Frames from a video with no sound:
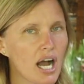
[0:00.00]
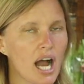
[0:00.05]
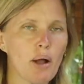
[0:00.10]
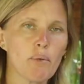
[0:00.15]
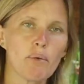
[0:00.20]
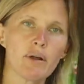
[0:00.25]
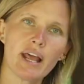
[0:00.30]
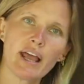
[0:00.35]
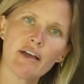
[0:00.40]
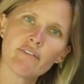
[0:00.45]

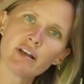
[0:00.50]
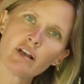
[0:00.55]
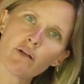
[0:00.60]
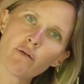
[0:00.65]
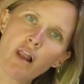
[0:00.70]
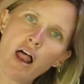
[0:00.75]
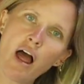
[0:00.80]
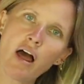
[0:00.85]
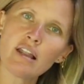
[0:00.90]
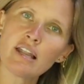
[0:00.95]
I want to have a
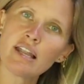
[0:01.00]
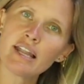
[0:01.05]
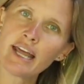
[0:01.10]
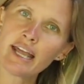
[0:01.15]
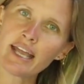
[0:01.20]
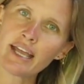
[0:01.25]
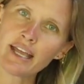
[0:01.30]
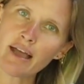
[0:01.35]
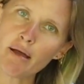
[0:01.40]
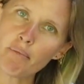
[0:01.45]
little
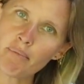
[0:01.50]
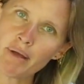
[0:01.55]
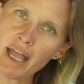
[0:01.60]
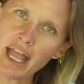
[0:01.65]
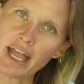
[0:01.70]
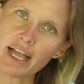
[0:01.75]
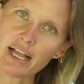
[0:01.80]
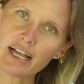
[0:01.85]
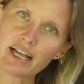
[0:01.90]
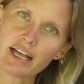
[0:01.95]
holiday and come
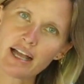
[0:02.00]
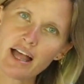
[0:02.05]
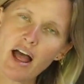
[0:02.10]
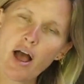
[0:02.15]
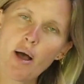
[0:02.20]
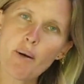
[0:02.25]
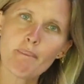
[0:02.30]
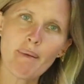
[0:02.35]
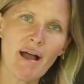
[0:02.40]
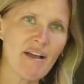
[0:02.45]
back.
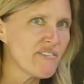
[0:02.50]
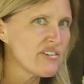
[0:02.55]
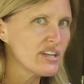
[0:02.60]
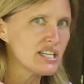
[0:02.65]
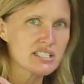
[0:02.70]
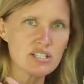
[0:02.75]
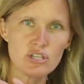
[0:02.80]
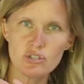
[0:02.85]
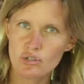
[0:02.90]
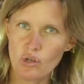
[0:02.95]
My
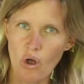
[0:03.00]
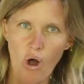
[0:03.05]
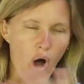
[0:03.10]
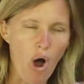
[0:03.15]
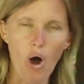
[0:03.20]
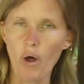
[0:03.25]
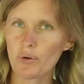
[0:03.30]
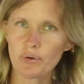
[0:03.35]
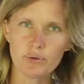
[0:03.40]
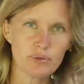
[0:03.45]
visa's
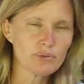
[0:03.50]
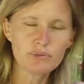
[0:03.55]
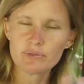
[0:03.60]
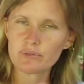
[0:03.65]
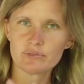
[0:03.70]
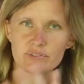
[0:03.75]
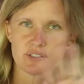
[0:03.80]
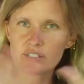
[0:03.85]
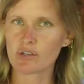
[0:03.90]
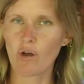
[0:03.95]
gone.
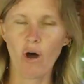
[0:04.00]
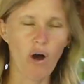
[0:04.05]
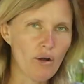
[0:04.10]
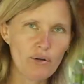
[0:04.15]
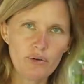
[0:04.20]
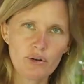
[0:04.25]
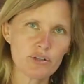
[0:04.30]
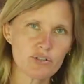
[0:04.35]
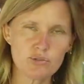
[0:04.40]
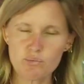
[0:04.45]
It's
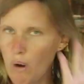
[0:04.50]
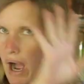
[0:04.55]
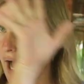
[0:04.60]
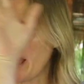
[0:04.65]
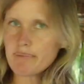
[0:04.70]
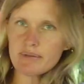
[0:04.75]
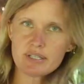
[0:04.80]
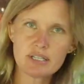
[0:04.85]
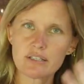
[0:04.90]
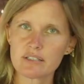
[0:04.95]
gone. It's
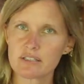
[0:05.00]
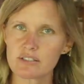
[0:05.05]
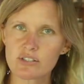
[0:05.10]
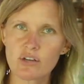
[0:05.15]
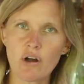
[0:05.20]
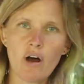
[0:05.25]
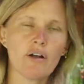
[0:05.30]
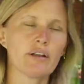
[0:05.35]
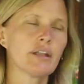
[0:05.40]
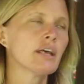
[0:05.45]
wiped. It's
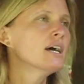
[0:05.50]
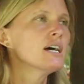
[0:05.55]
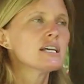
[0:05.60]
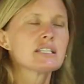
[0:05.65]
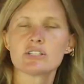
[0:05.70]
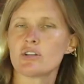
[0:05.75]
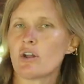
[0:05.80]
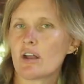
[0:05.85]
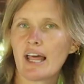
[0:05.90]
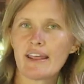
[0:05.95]
gone.
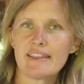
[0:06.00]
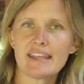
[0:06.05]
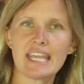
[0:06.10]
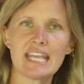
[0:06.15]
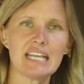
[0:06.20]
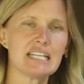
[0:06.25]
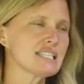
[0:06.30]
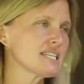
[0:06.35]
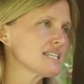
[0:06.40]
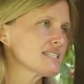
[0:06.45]
It's not like the
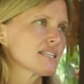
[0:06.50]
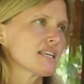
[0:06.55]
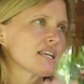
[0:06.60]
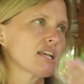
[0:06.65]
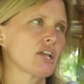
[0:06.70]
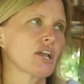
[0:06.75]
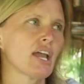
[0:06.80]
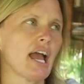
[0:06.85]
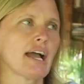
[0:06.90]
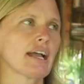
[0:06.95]
Ketas.
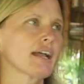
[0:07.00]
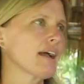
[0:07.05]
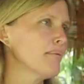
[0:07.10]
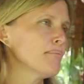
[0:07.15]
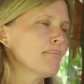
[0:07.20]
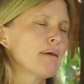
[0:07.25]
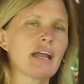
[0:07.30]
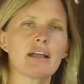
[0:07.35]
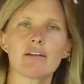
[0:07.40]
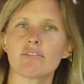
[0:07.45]
You can't
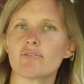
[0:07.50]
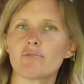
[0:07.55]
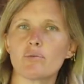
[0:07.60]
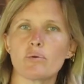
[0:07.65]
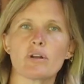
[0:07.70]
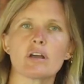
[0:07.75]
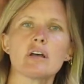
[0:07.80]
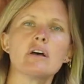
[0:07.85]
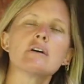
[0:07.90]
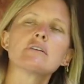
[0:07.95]
come back and
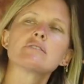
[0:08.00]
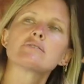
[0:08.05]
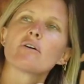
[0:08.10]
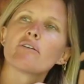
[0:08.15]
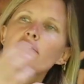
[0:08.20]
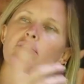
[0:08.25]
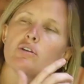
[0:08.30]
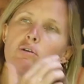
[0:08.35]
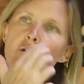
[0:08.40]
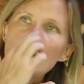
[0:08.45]
forth.
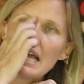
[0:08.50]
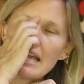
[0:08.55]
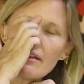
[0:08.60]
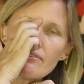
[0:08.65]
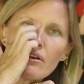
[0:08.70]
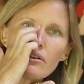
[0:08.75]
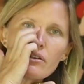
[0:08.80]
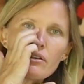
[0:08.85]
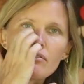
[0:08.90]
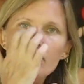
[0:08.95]
So if you
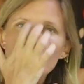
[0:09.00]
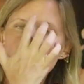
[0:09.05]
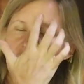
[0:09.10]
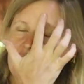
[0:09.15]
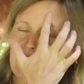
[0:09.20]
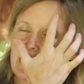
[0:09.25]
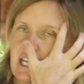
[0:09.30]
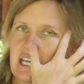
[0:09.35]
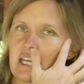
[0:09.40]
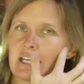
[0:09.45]
leave on your
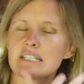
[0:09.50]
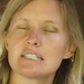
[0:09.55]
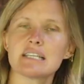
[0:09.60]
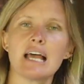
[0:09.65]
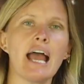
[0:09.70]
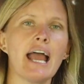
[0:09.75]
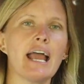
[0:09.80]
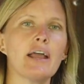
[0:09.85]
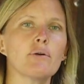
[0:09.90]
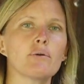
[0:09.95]
42nd
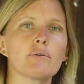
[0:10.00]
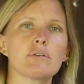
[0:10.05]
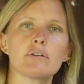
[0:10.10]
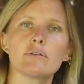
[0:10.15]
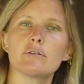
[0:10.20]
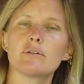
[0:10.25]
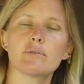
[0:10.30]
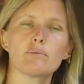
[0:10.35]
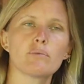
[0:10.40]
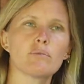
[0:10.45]
day or
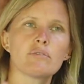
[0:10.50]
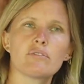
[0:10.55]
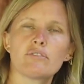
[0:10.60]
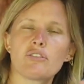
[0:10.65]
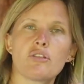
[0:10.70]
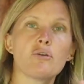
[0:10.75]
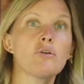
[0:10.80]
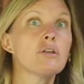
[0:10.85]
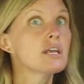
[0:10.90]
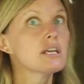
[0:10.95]
your
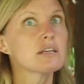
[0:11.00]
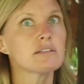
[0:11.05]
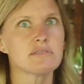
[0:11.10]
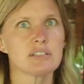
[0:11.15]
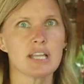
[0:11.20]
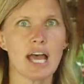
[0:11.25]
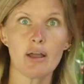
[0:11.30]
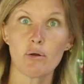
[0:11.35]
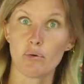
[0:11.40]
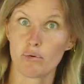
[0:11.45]

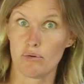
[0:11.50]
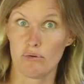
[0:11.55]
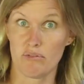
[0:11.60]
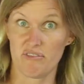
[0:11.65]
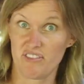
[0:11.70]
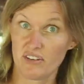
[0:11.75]
30th day or your